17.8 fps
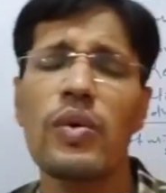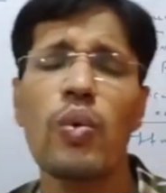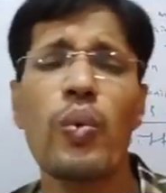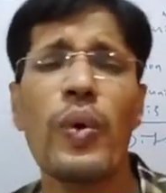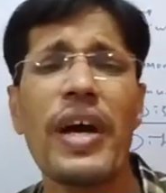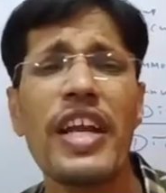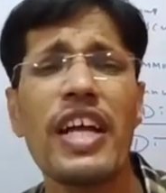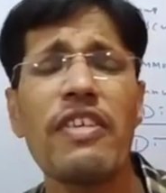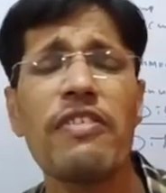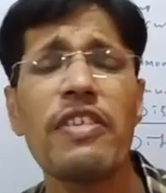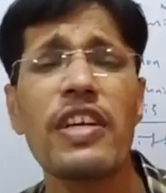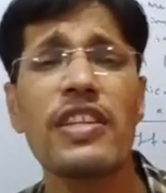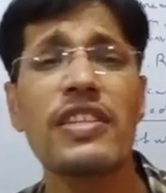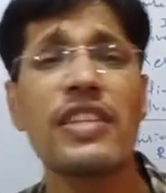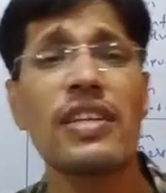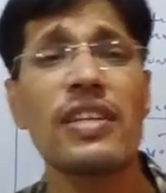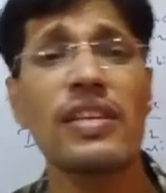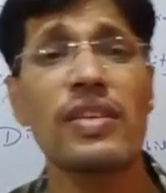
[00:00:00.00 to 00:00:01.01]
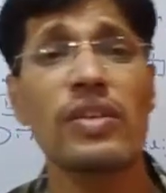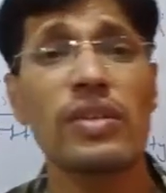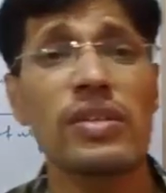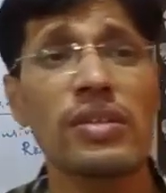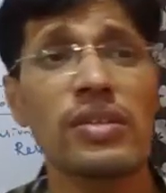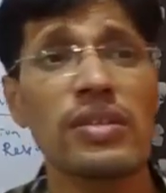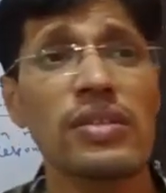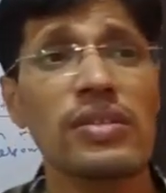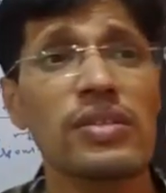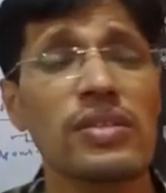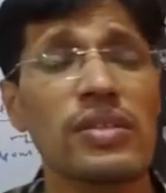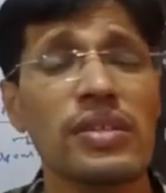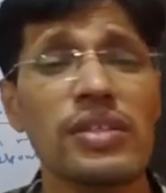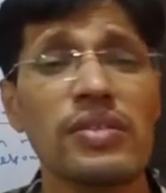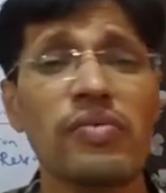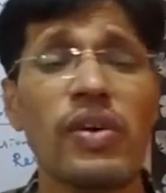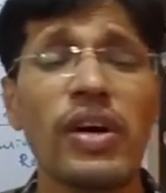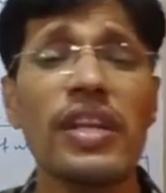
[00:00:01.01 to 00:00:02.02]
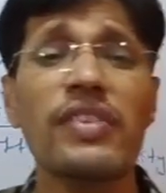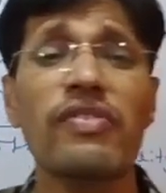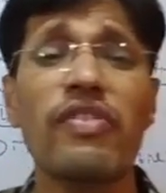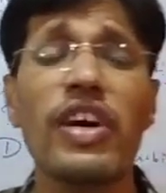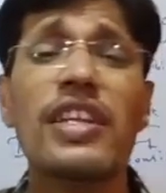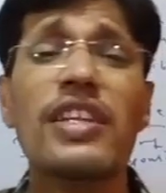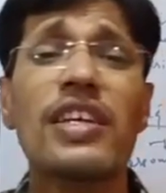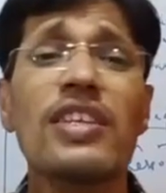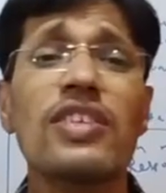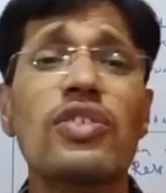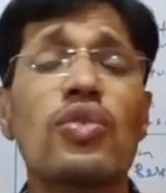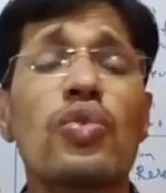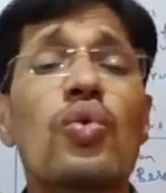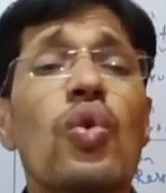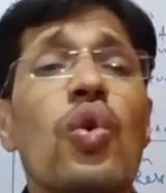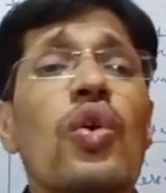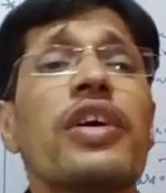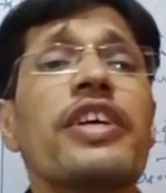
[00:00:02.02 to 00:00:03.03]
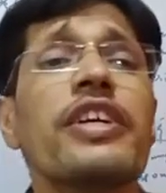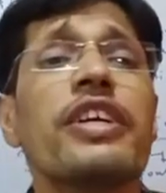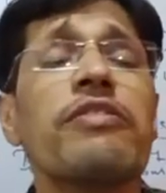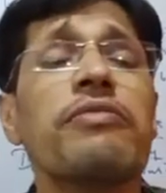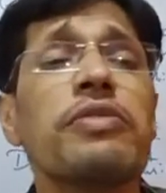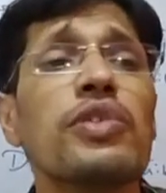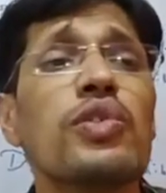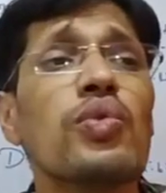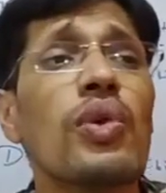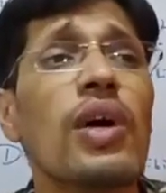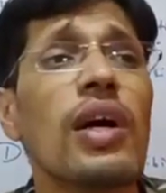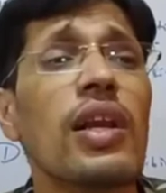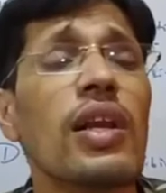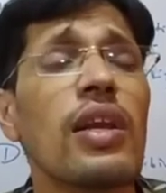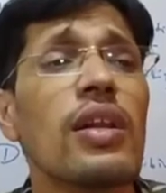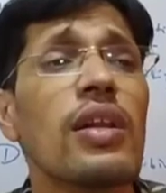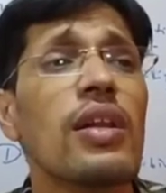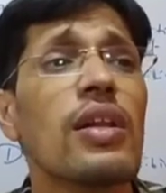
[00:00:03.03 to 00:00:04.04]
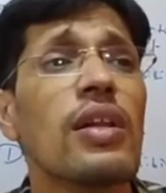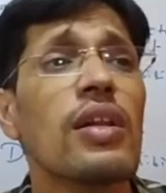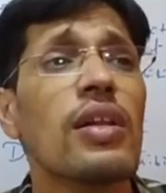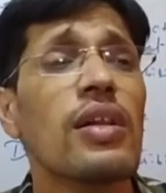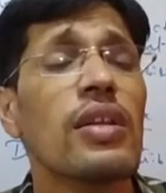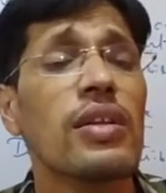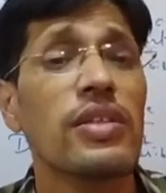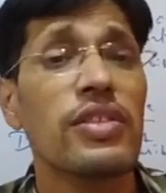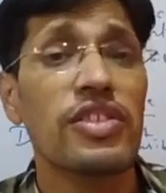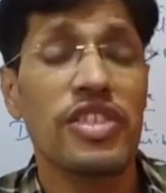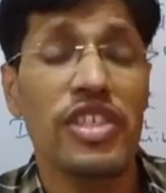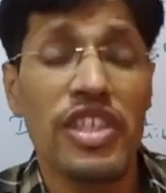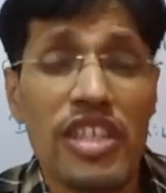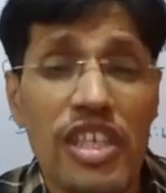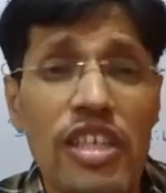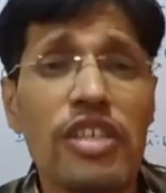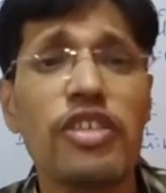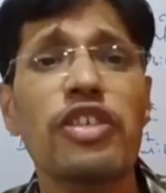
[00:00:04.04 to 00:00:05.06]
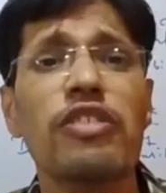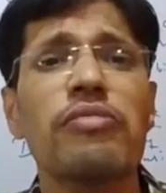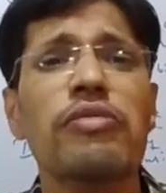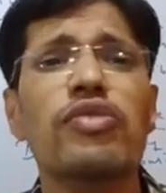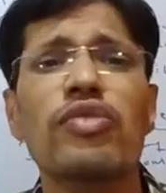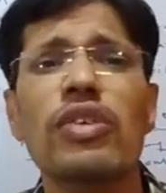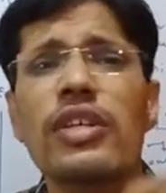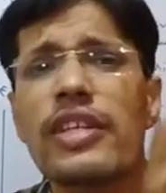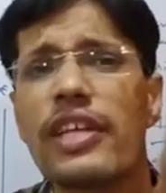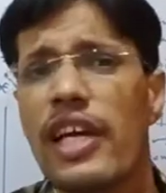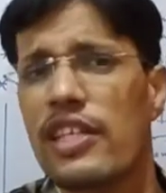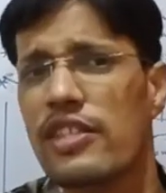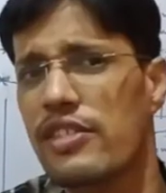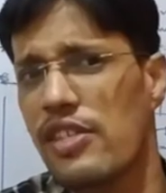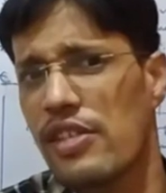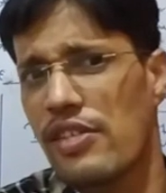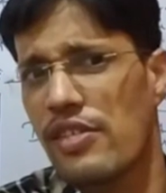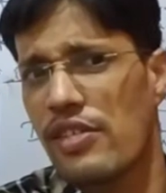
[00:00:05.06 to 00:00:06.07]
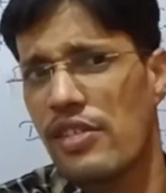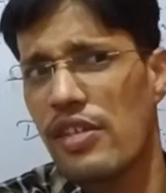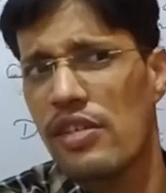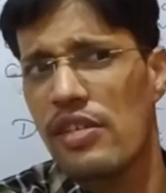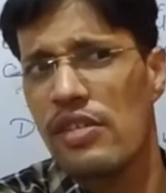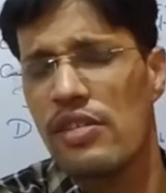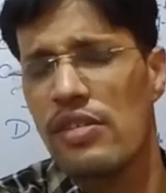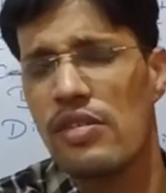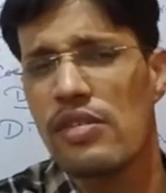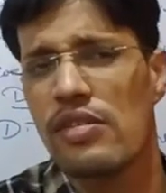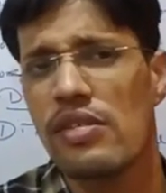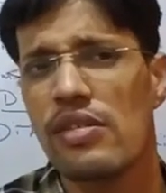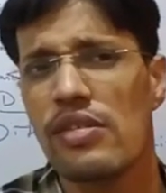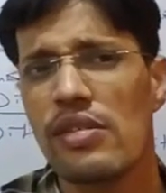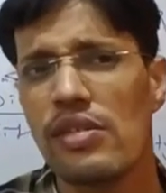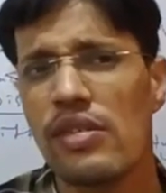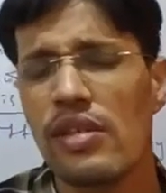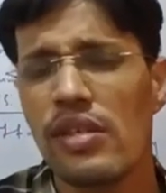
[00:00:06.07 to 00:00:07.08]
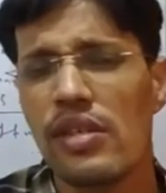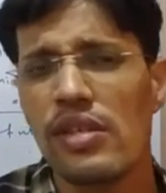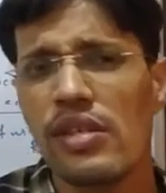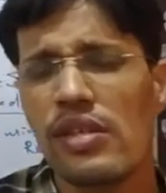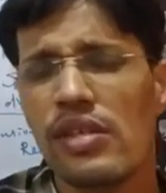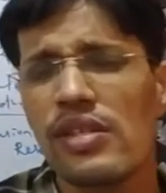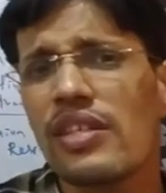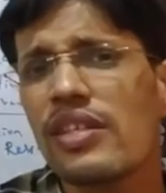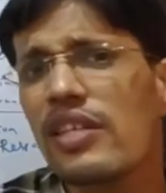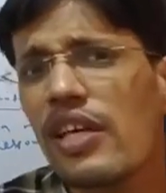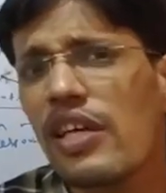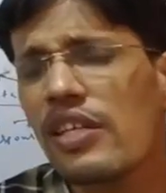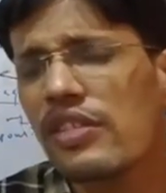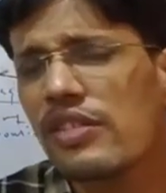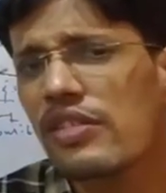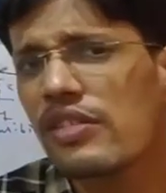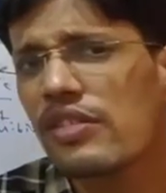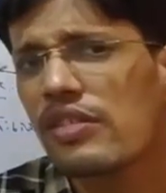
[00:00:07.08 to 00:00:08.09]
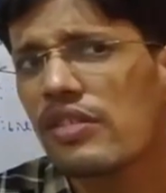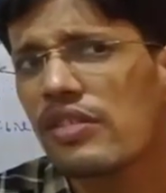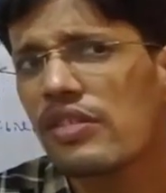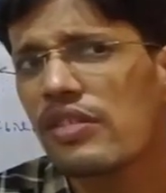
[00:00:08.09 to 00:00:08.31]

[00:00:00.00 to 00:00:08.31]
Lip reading: Whenever where there is no individual, single individual takes decision, in case